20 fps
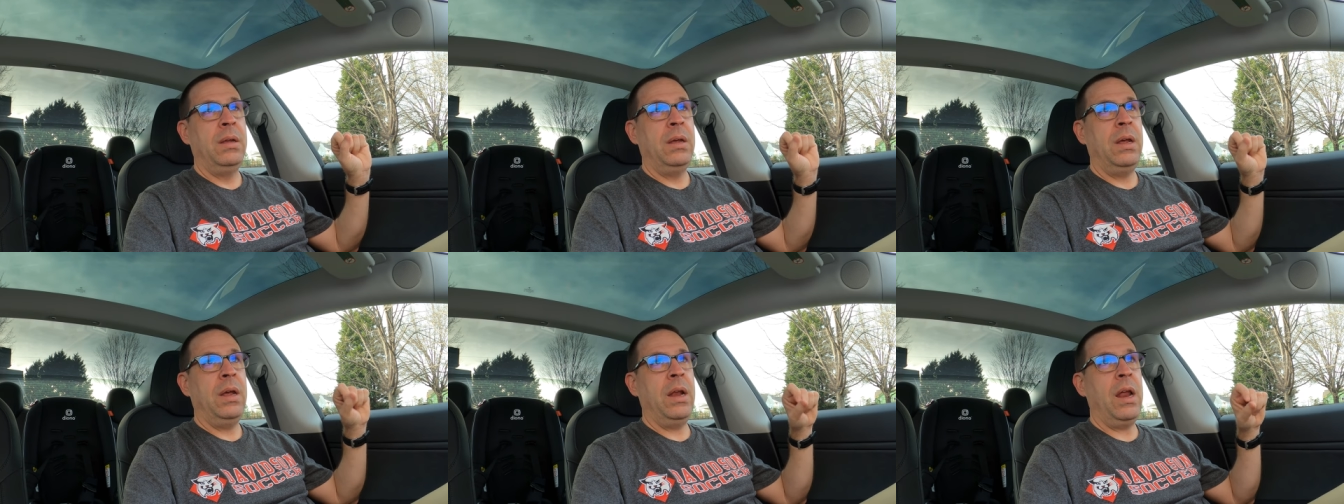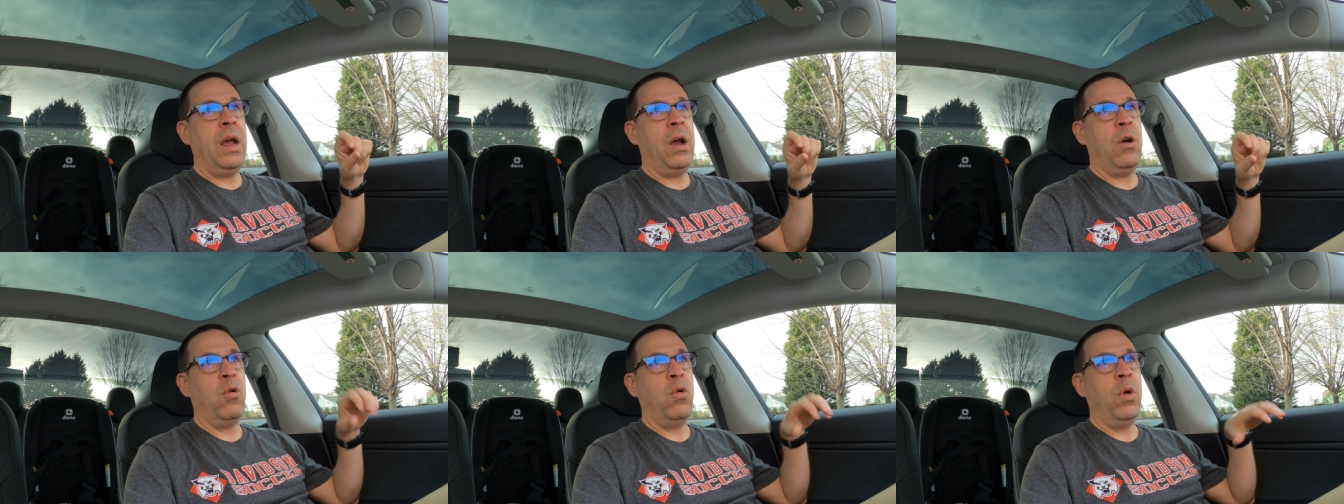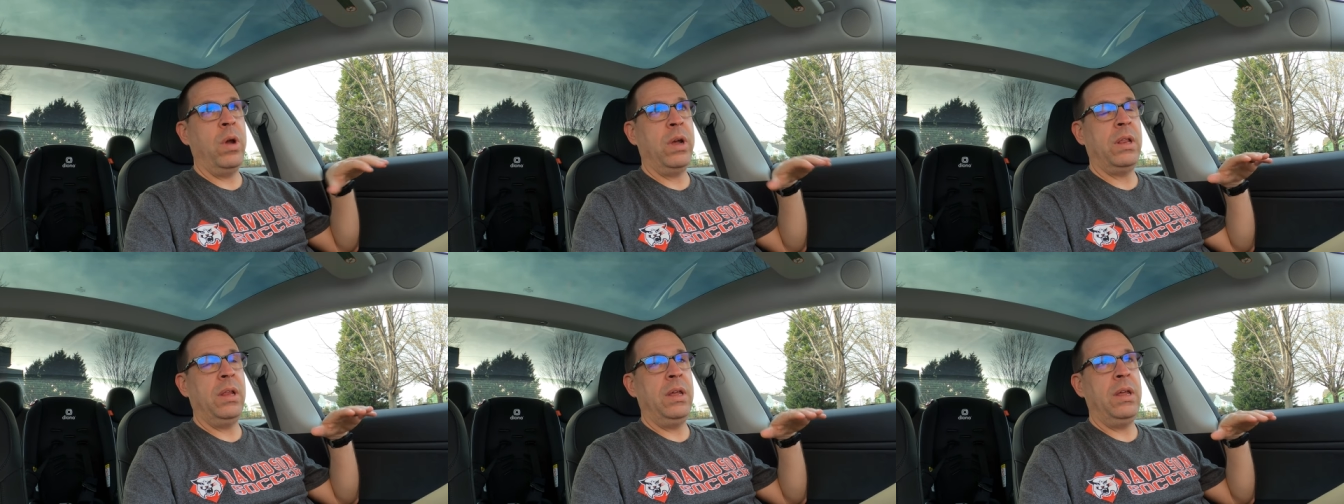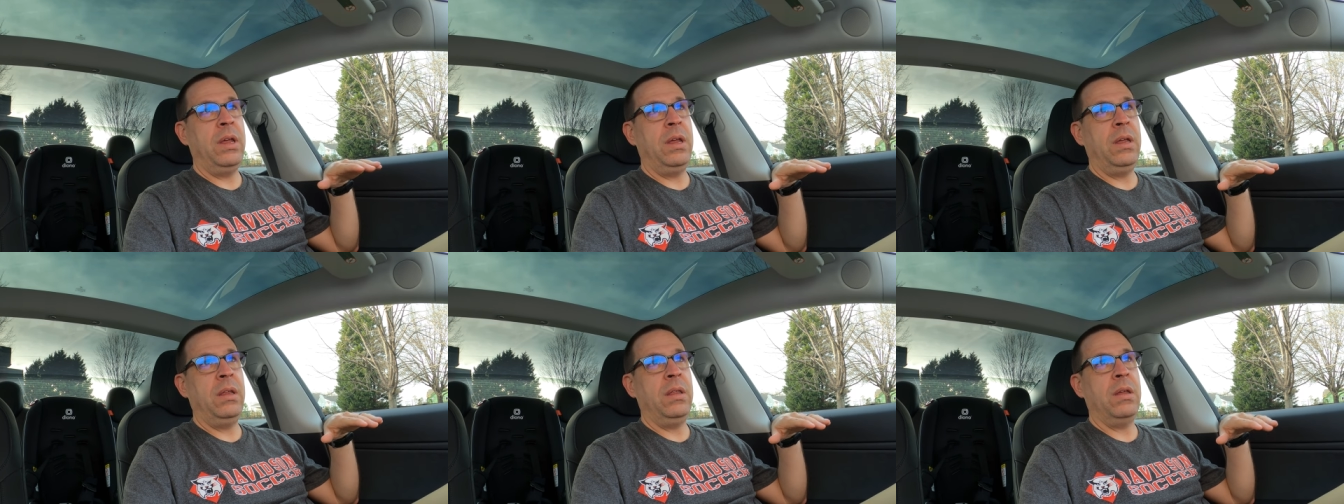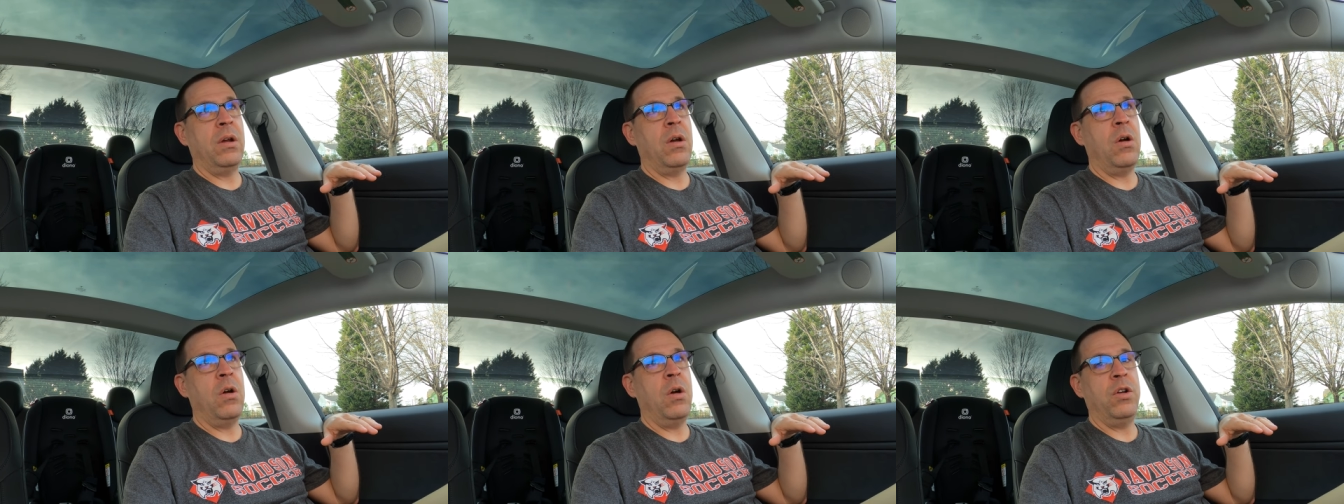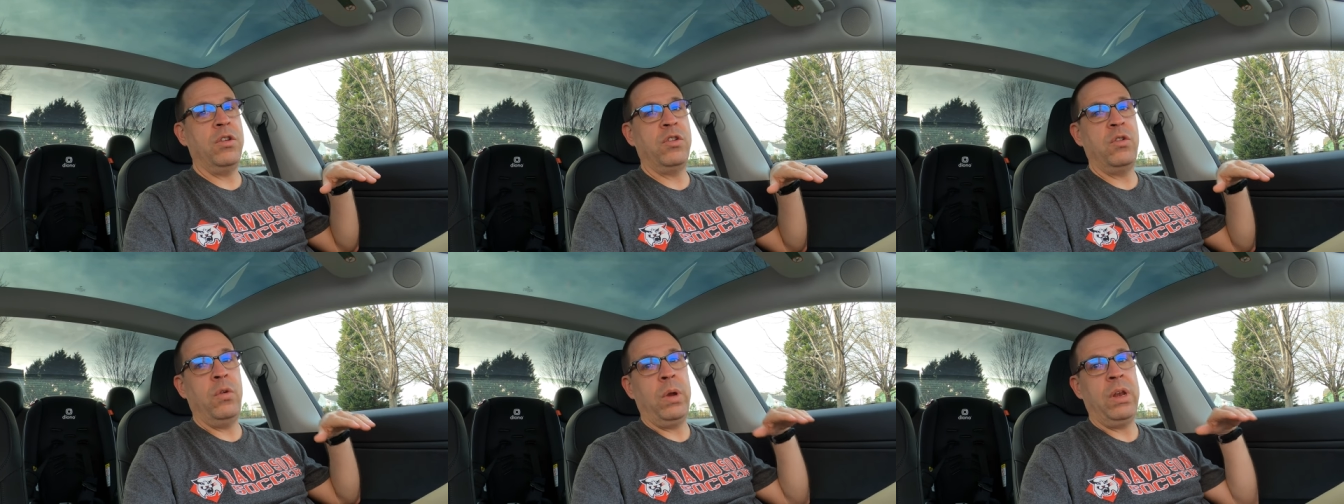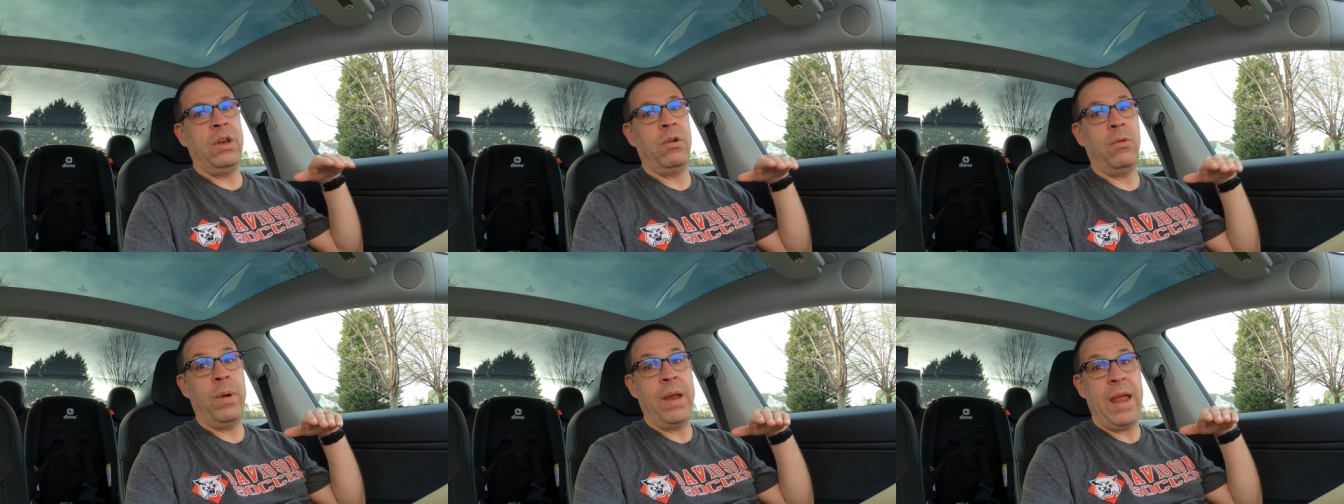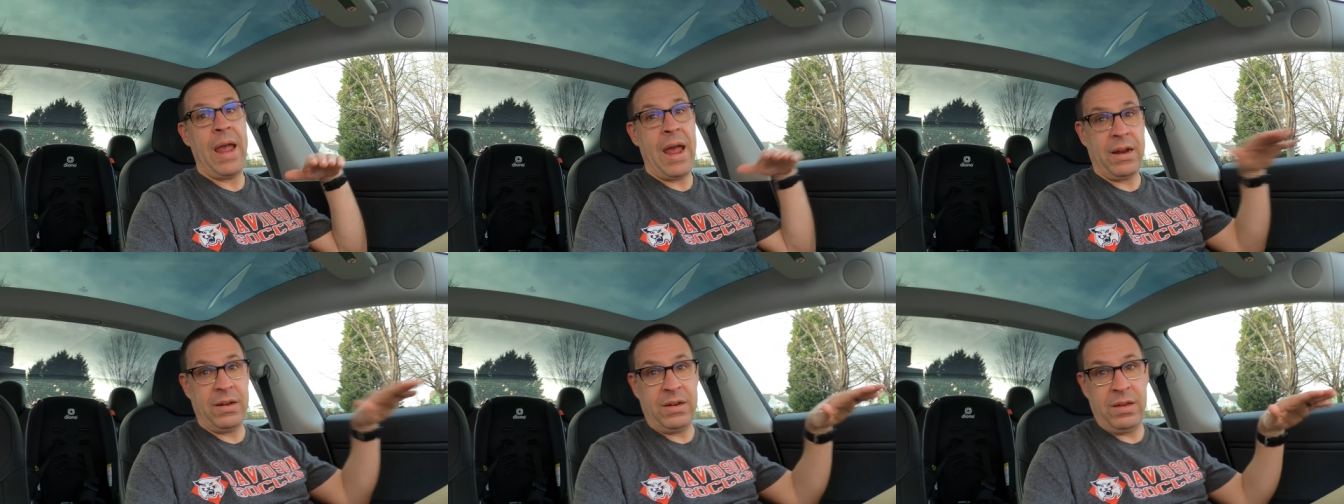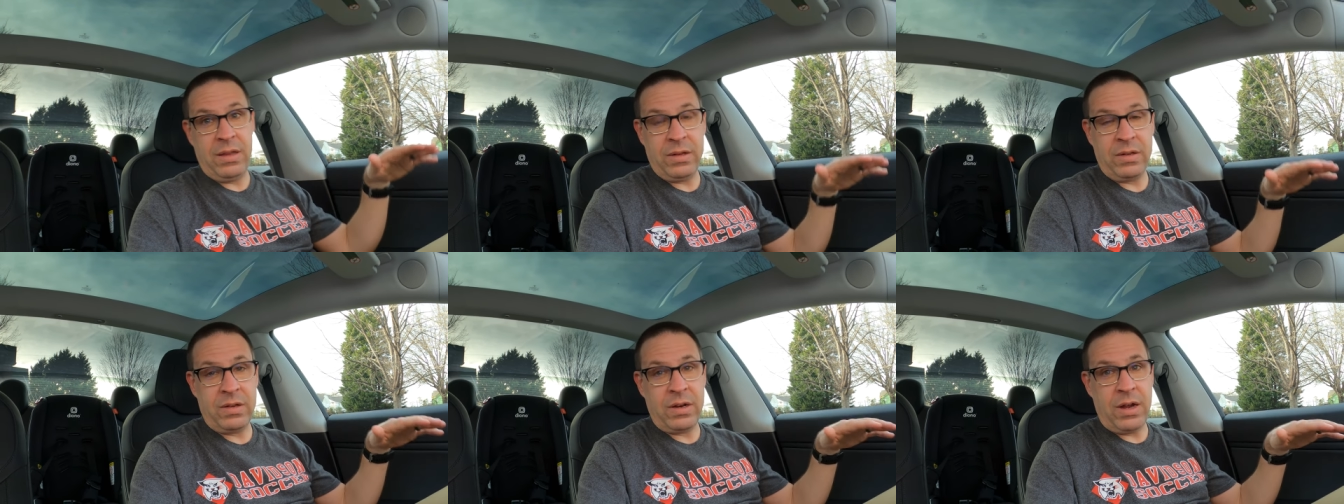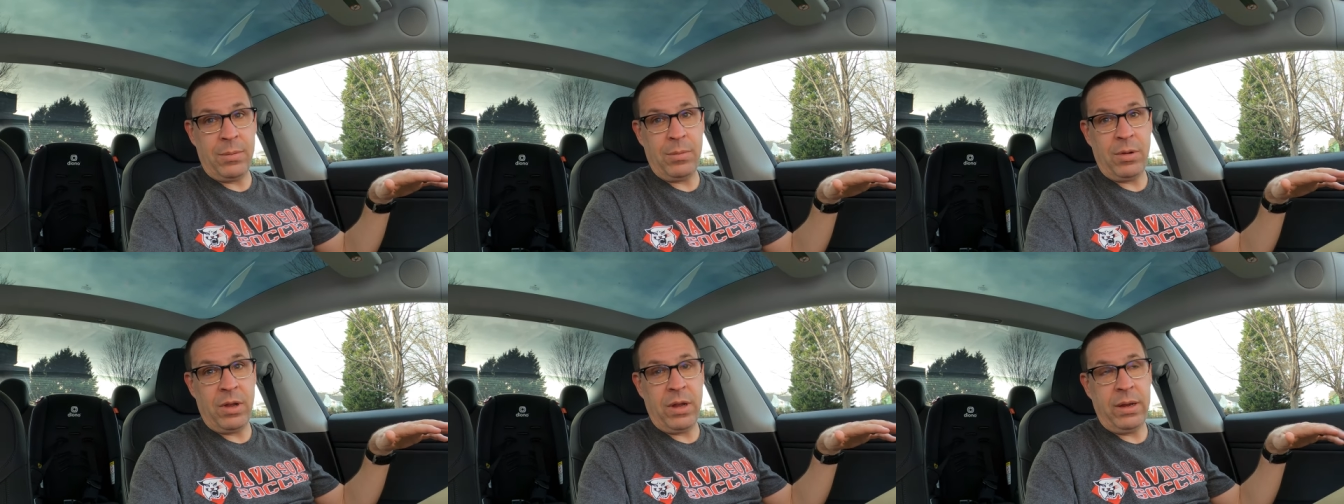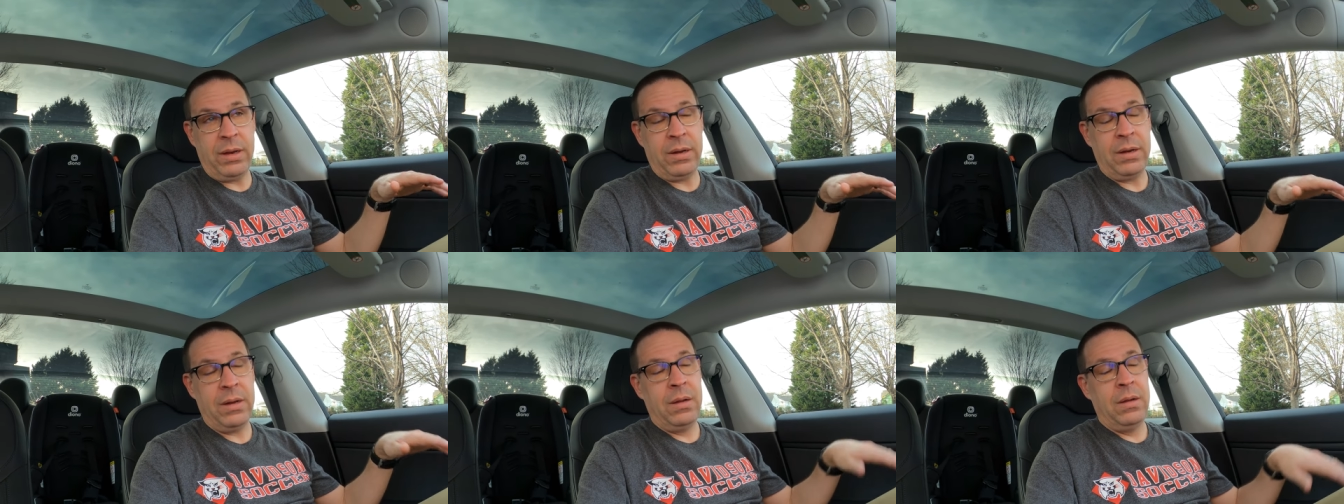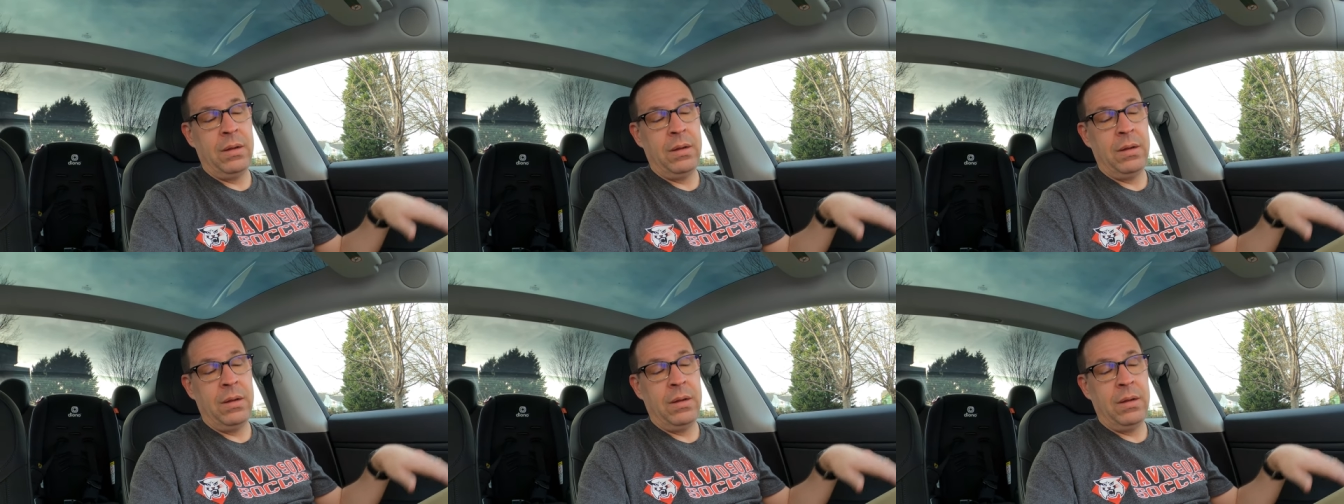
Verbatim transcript: and how quickly the car is going to react to the stoplight.